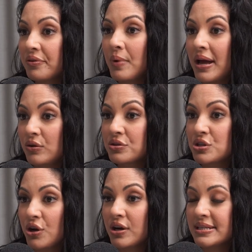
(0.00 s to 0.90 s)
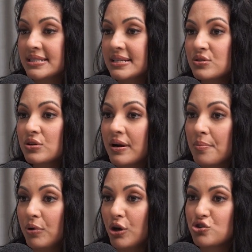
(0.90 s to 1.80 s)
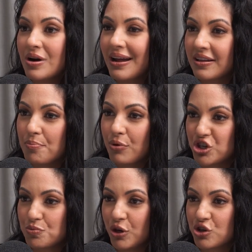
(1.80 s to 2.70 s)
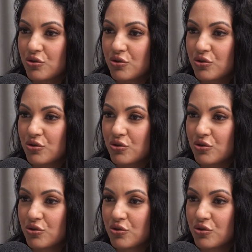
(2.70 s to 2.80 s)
the way it looks on her because it does look like a blow dry, like the brush blow